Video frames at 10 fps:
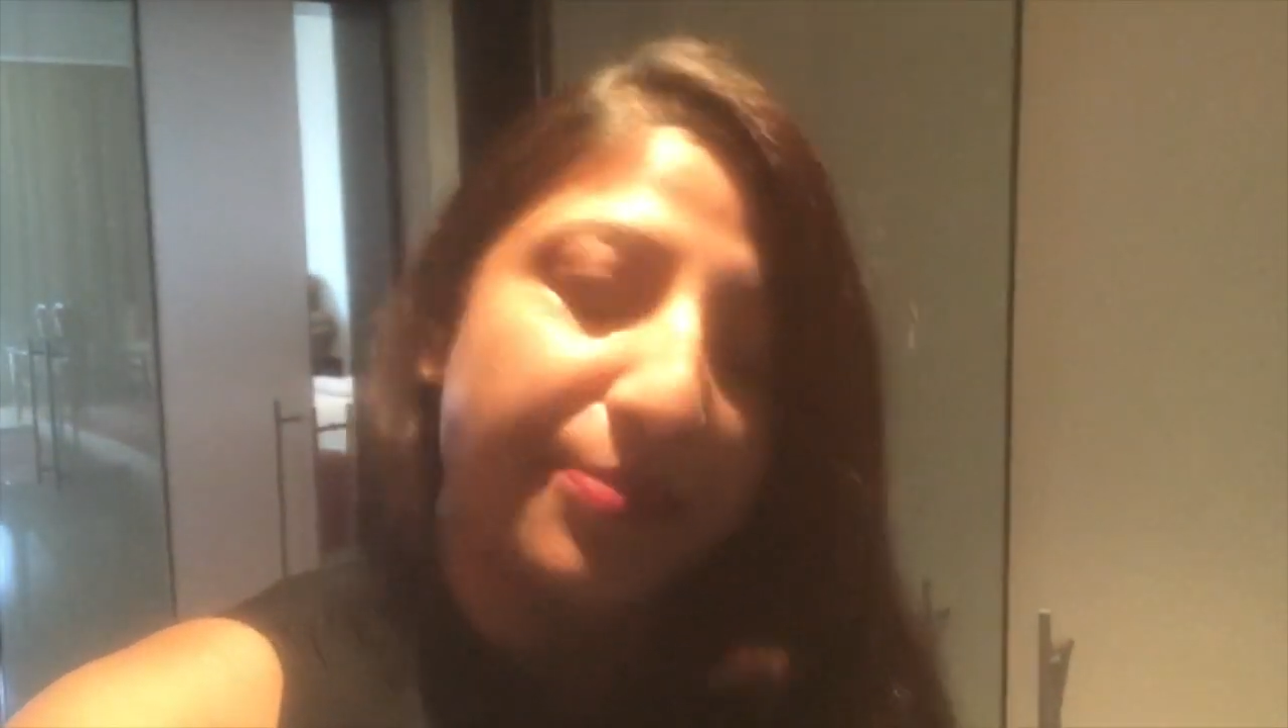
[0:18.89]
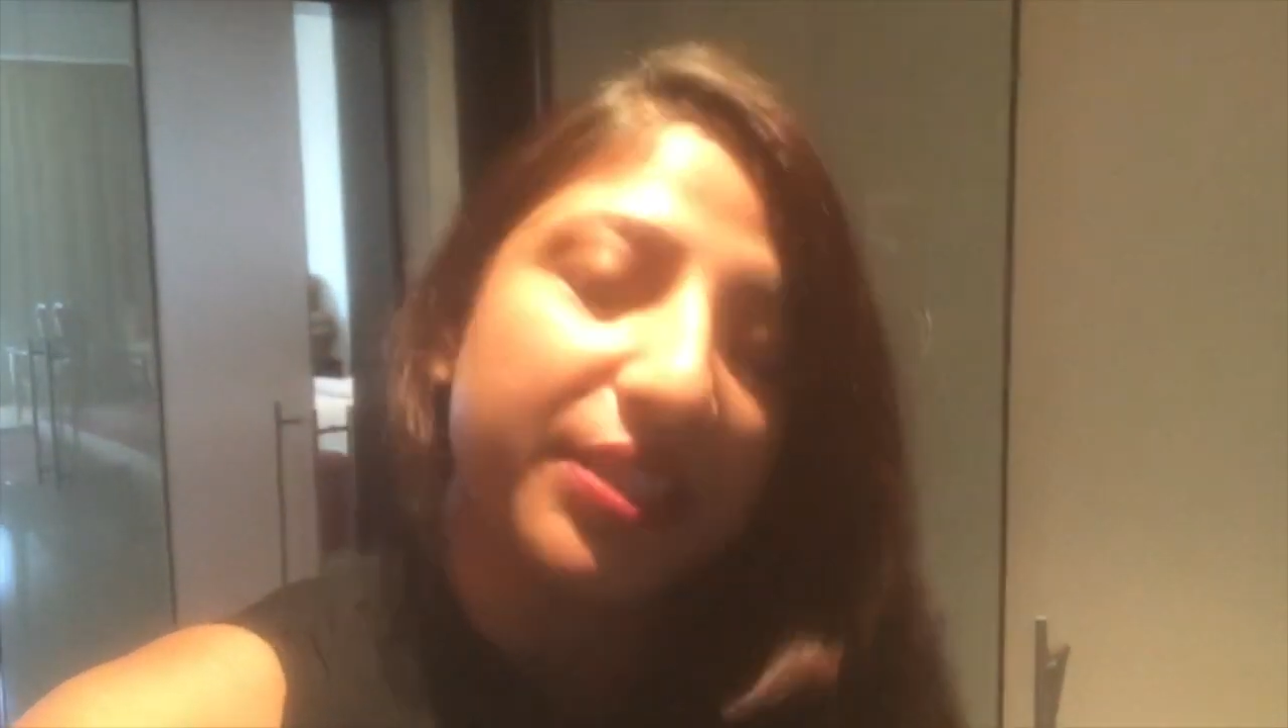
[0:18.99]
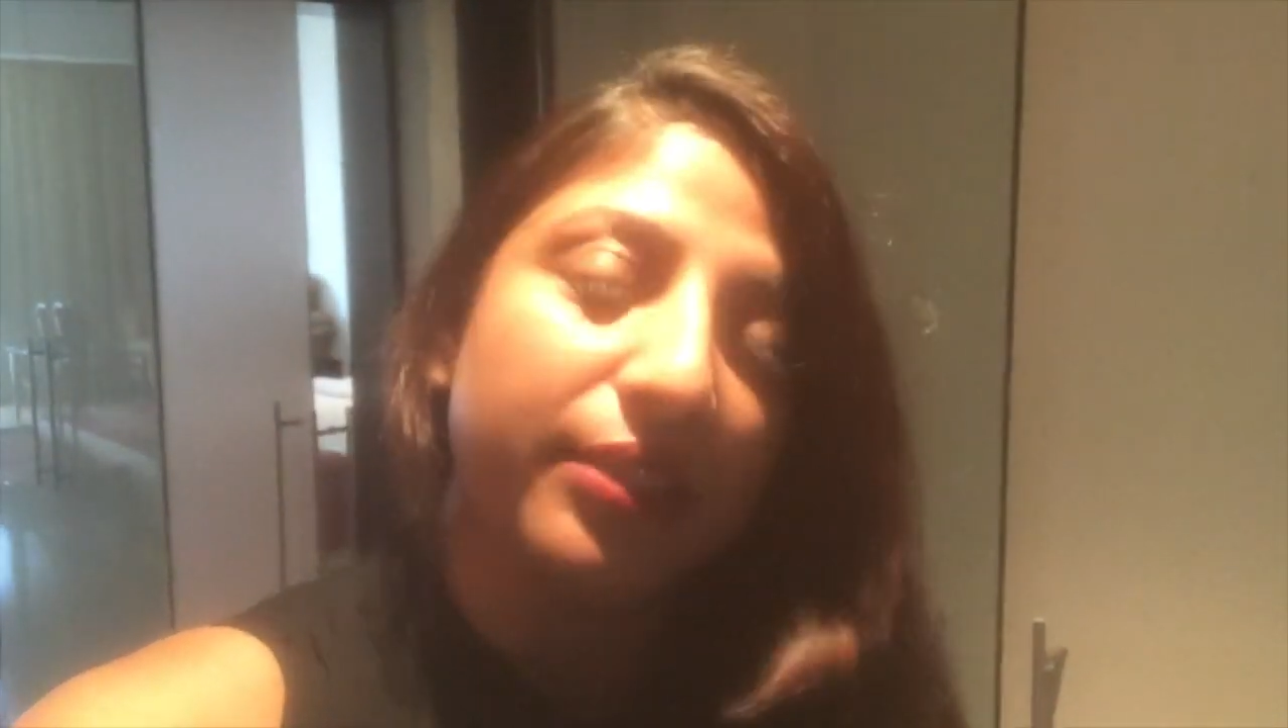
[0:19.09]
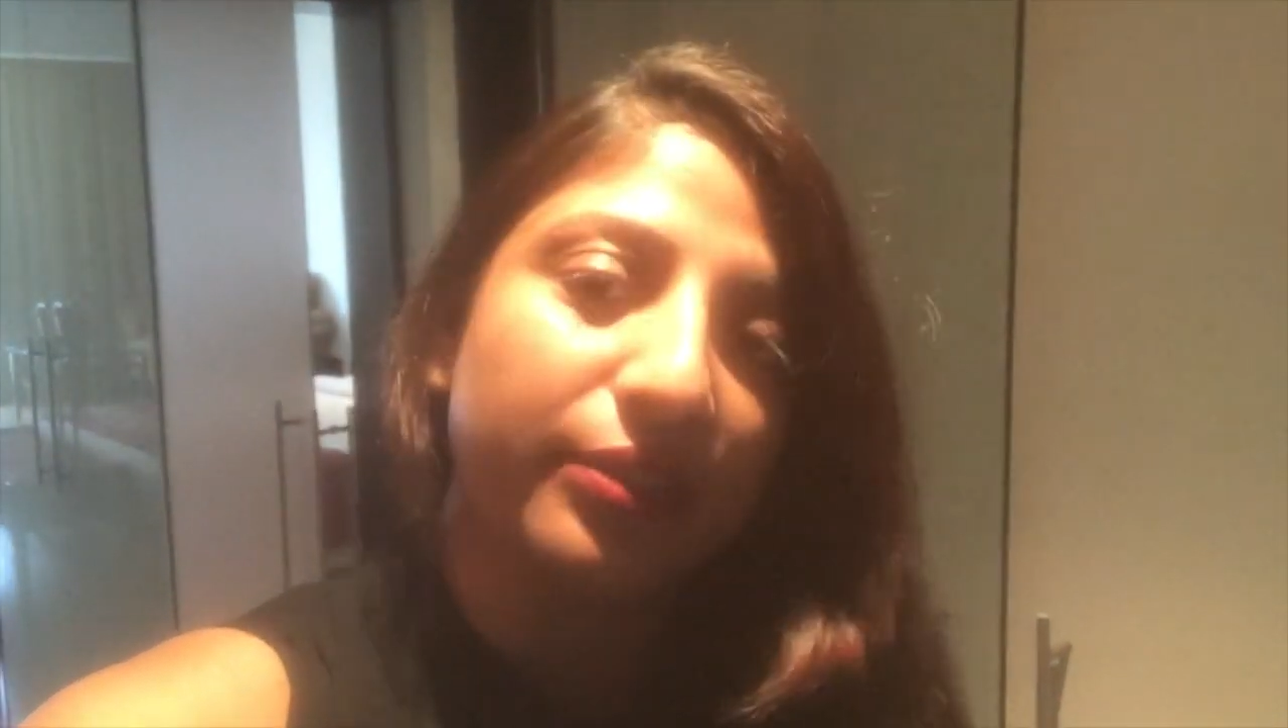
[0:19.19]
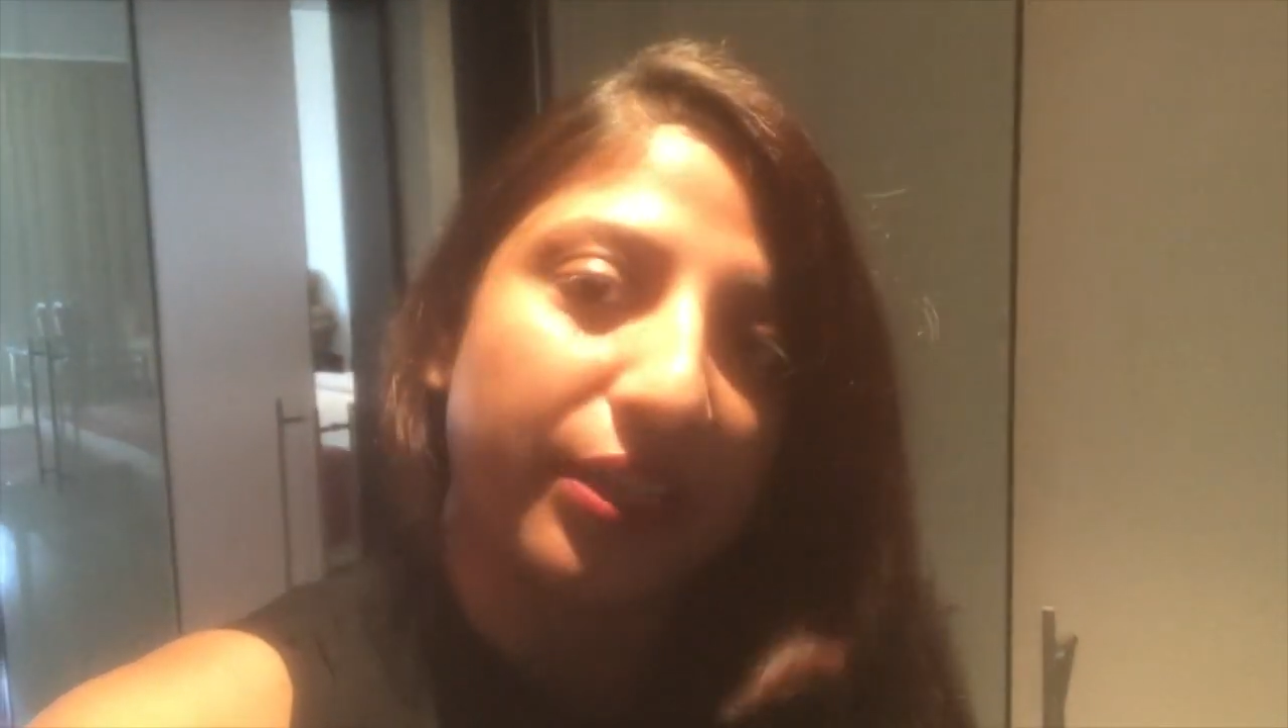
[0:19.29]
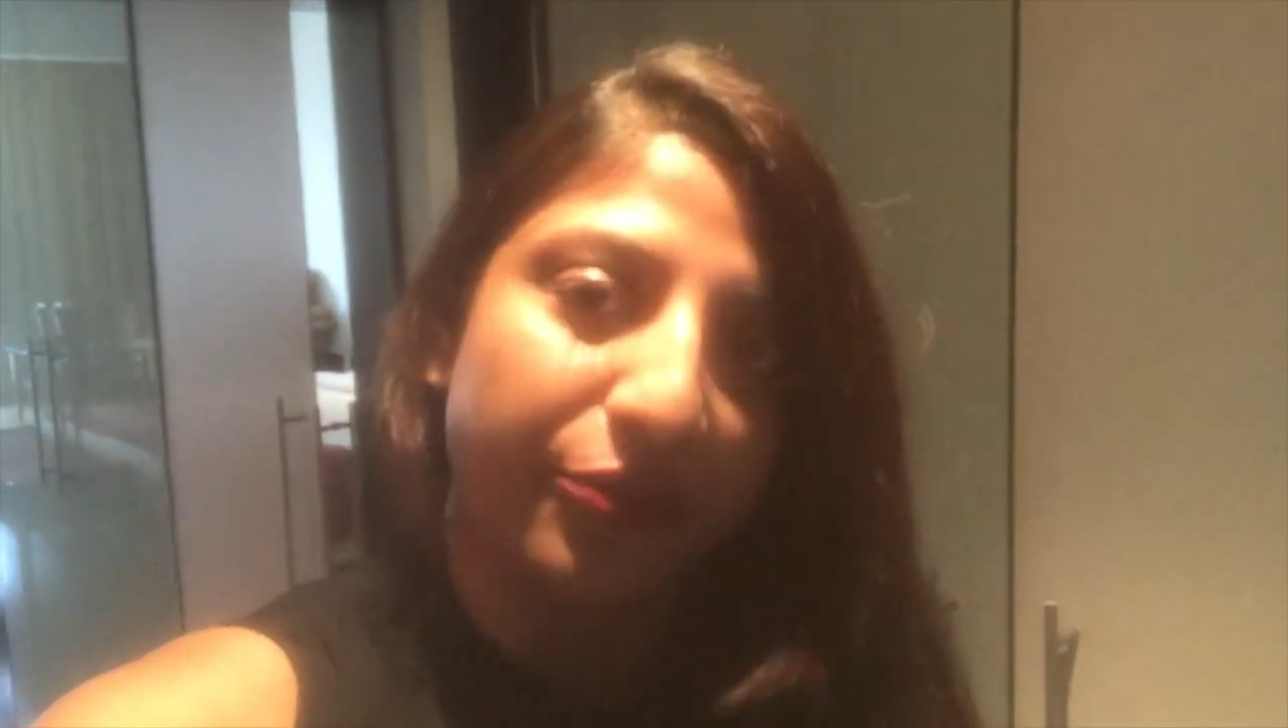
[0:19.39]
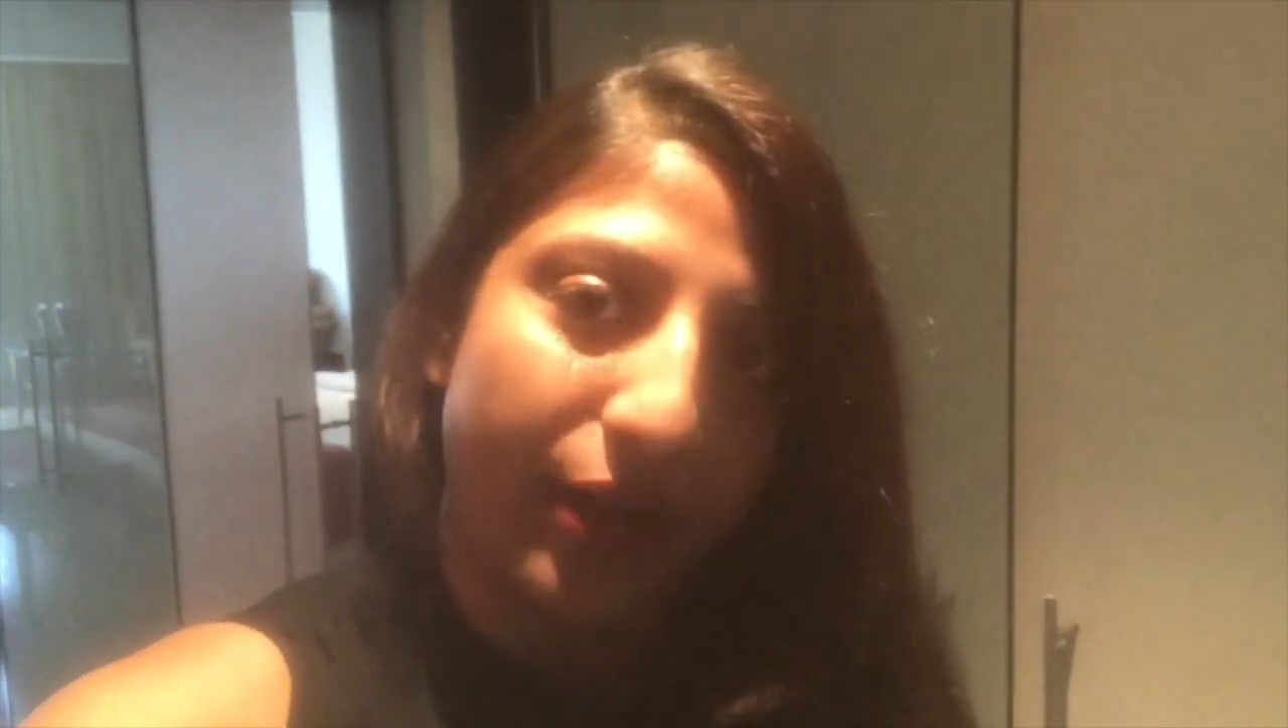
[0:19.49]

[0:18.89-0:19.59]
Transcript: absolutely